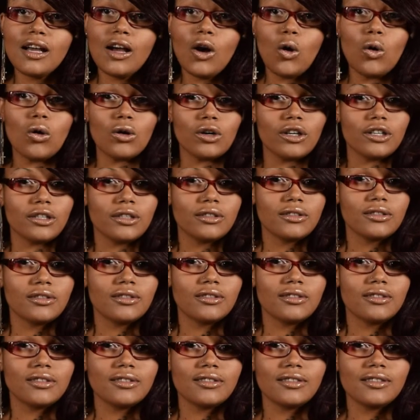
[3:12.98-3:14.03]
Horror.
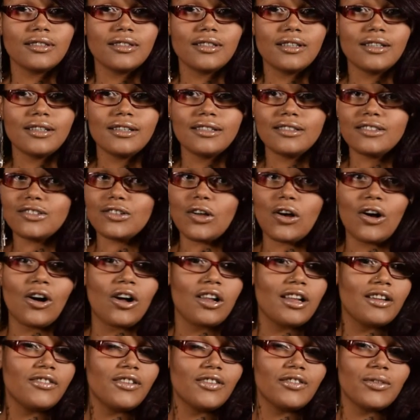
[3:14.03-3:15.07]
It's all
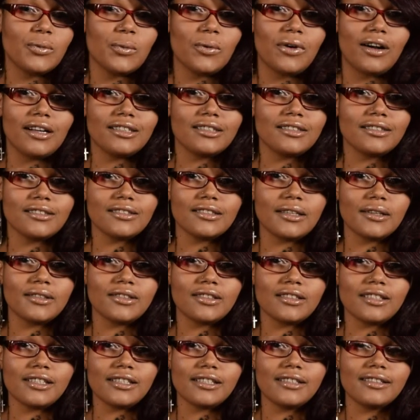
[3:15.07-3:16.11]
I've ever watched since I was
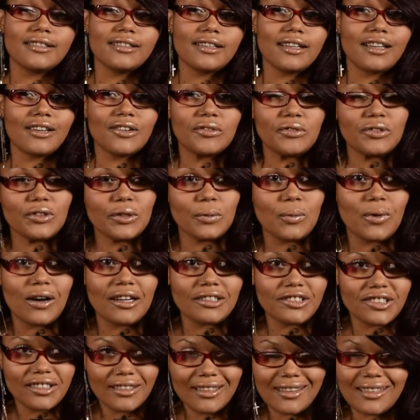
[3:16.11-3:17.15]
a kid. I don't really
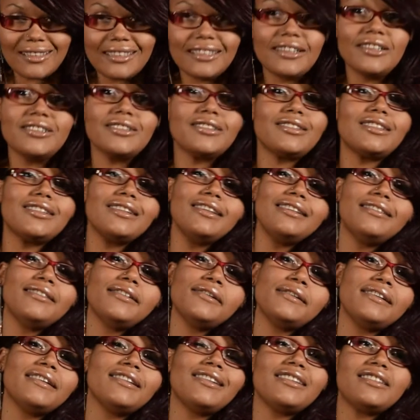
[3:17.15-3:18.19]
watch anything else,
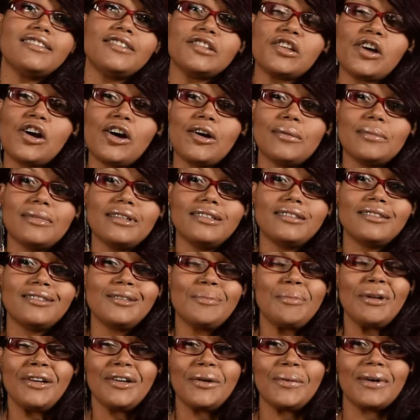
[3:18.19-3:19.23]
unless it's comedy,
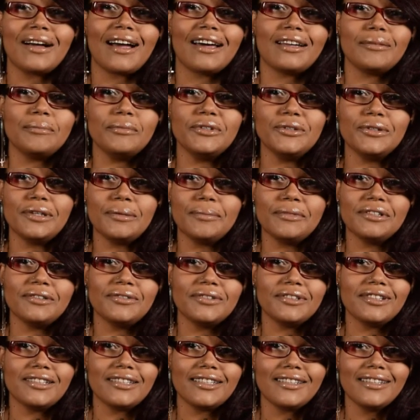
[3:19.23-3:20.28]
depending on what kind of mood I'm in,
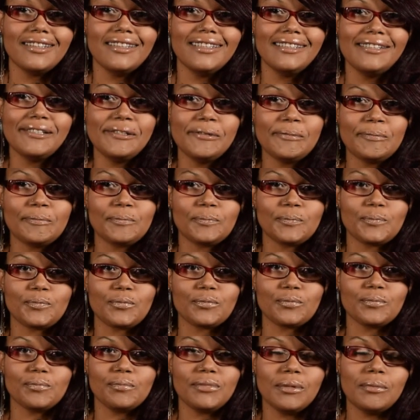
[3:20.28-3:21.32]
really.
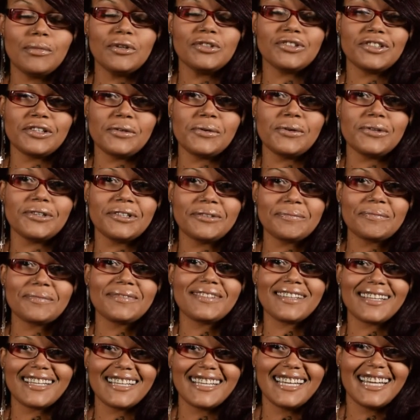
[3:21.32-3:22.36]
But mostly
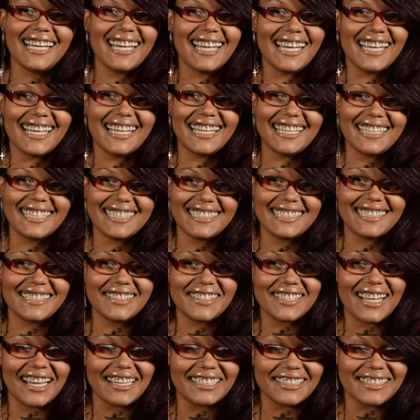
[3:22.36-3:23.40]
horror. It's
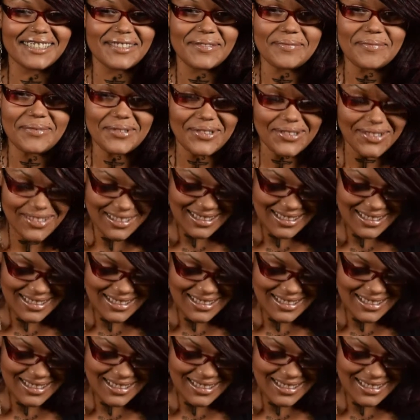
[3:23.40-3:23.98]
kind of simple.